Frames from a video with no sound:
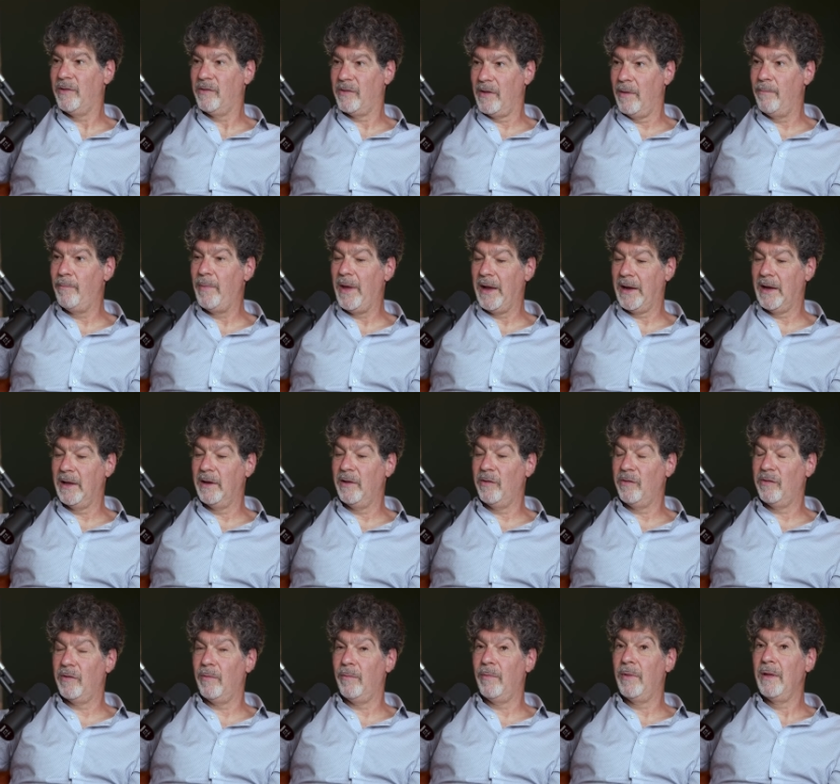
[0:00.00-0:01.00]
is some
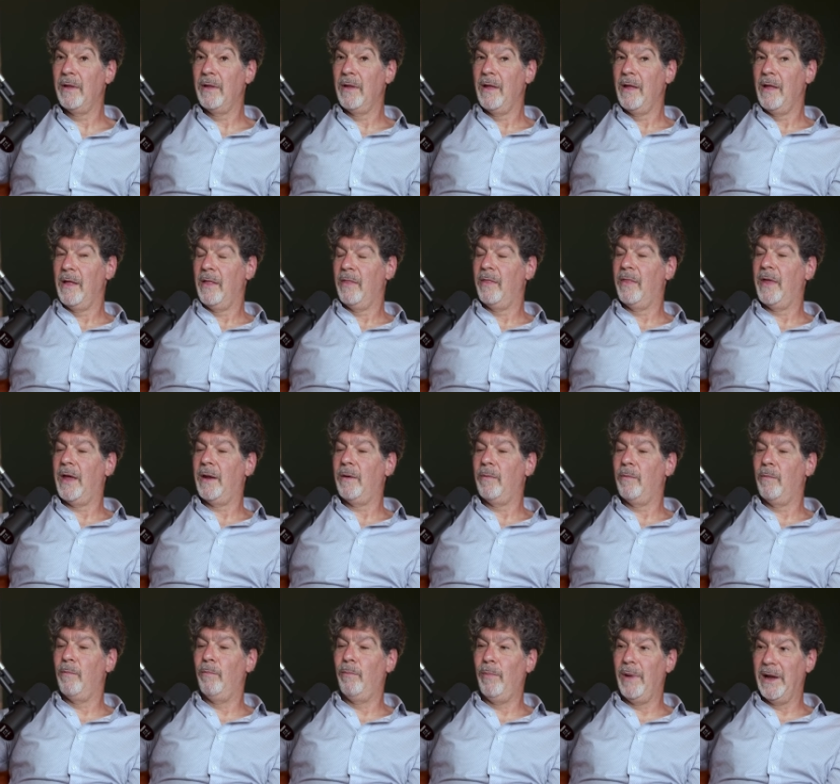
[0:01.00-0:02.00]
mechanism that
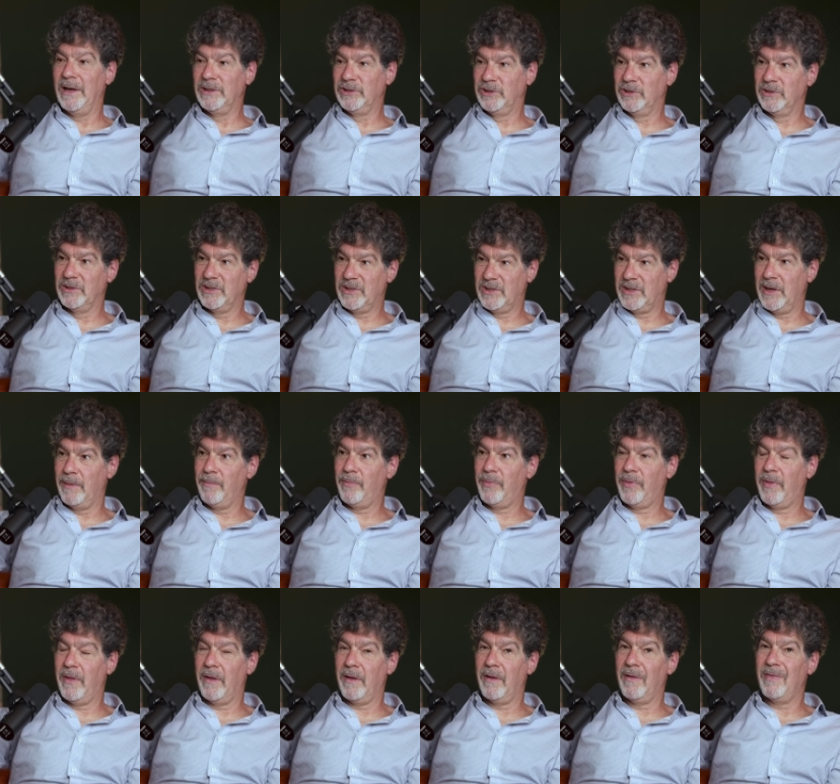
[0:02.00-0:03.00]
measures
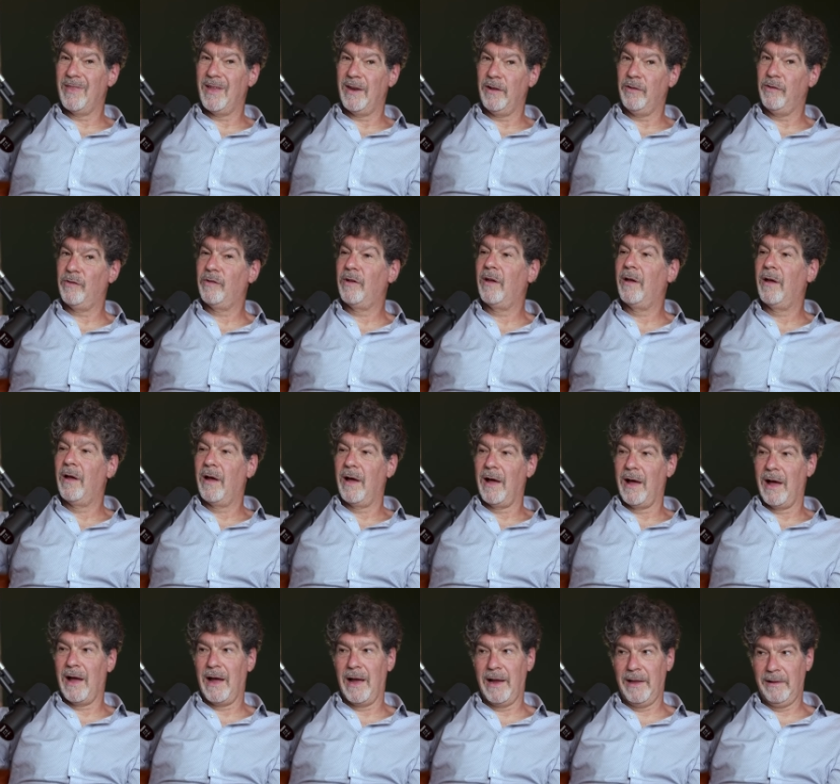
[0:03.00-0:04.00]
something that is
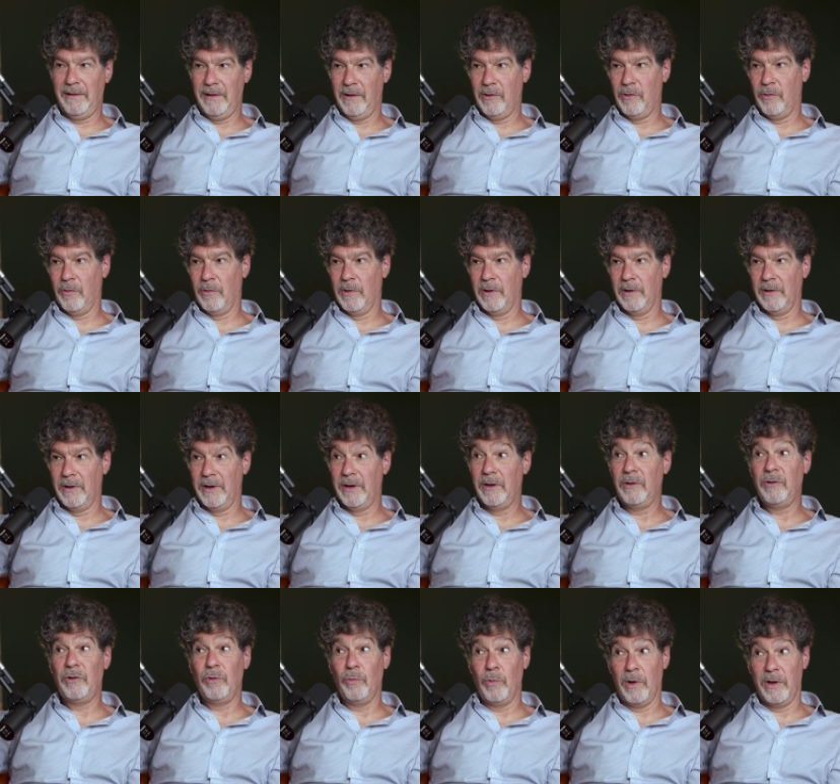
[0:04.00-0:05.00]
highly
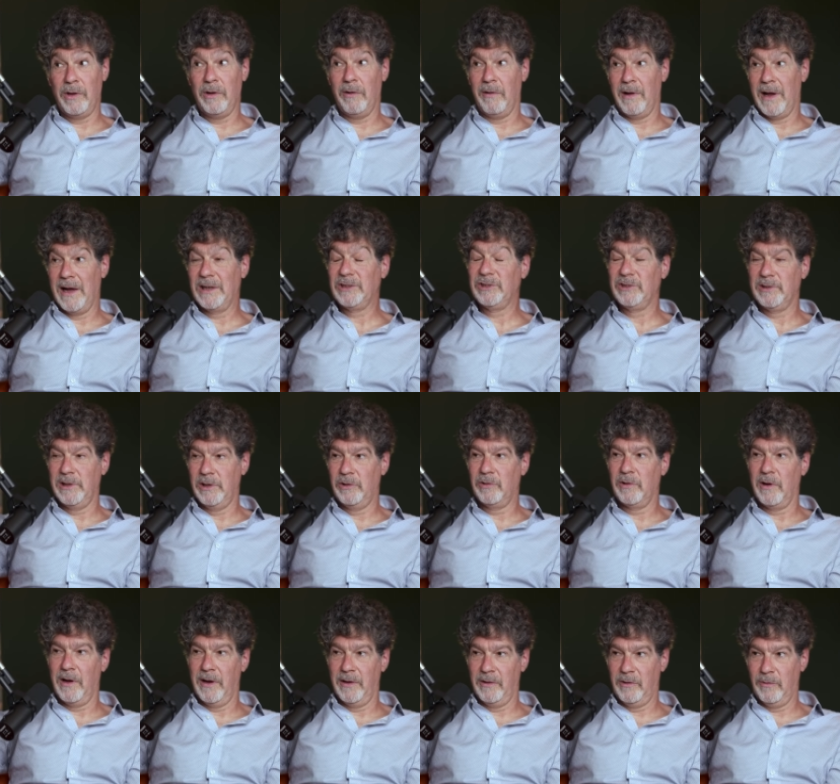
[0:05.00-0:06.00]
correlated to what you're actually
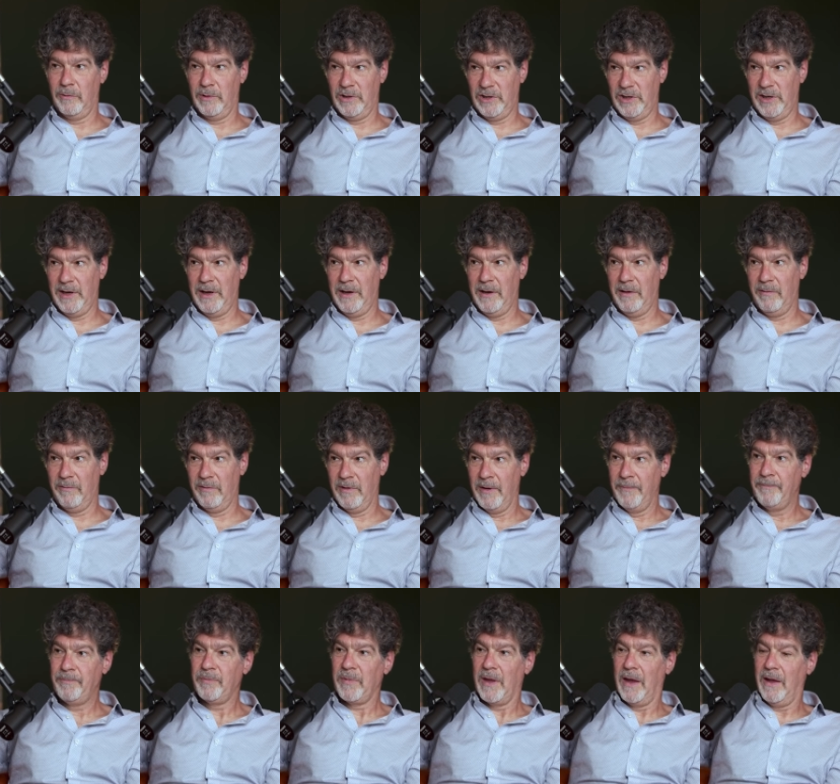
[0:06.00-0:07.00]
trying to achieve
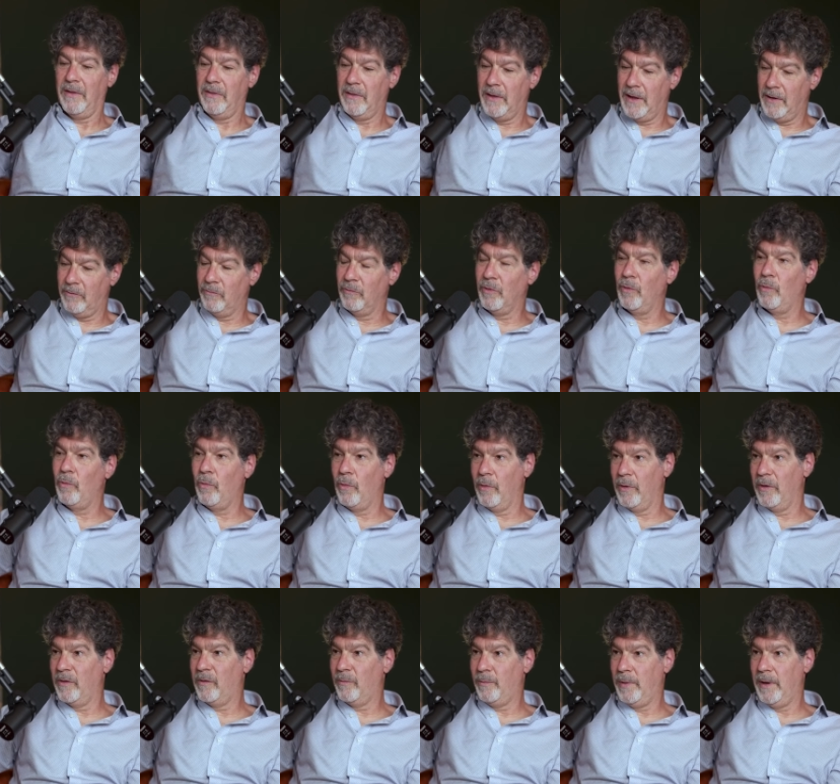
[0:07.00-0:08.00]
mm-hmm. and then
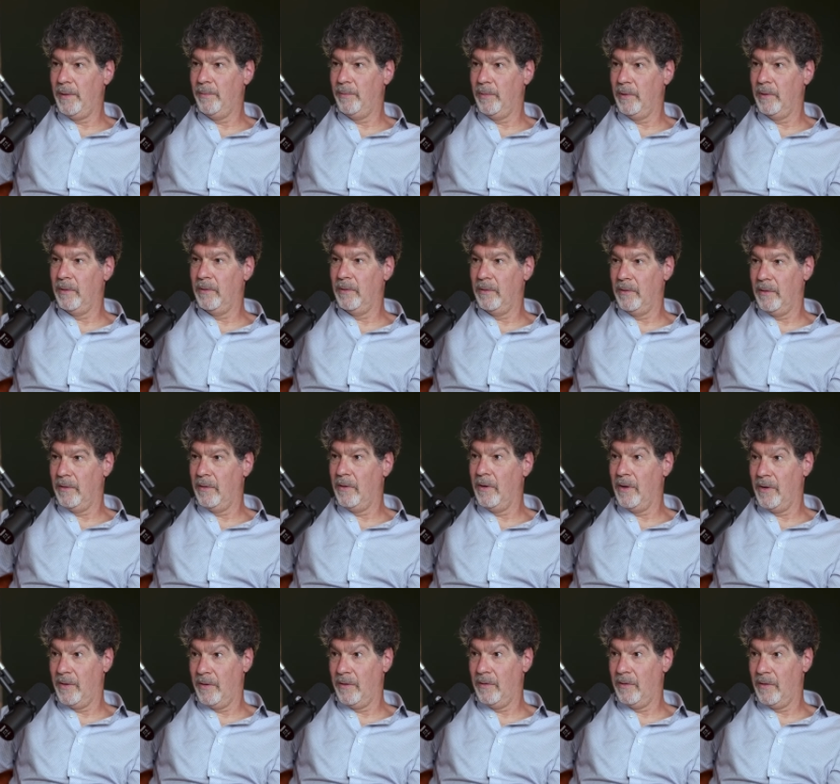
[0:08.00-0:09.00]
rewards people
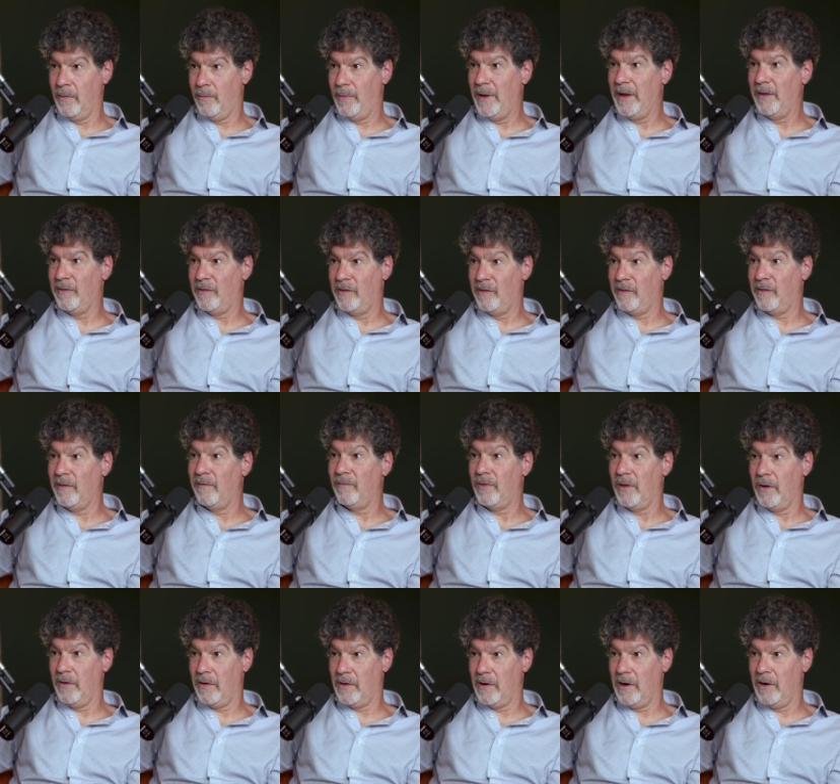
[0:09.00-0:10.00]
on the basis on of
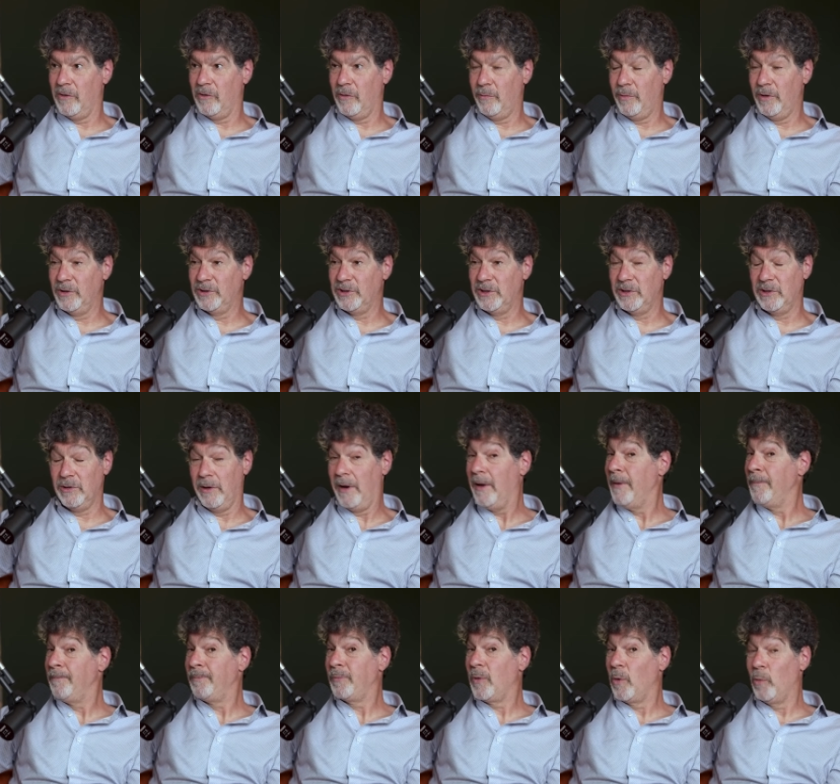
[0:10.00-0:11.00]
that, their okay. contribution to it,
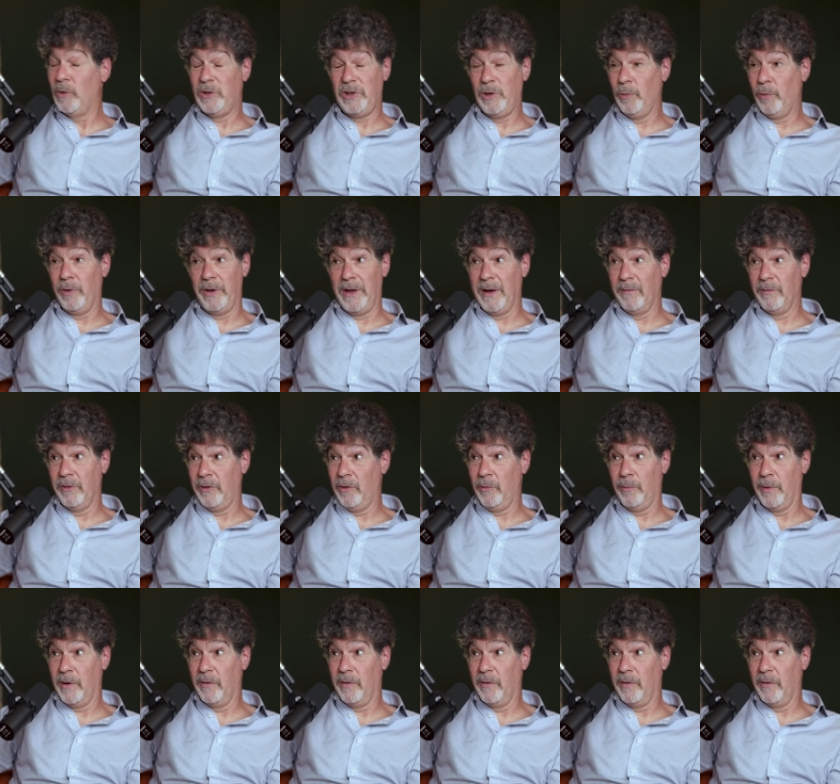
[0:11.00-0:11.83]
oh. which you will never do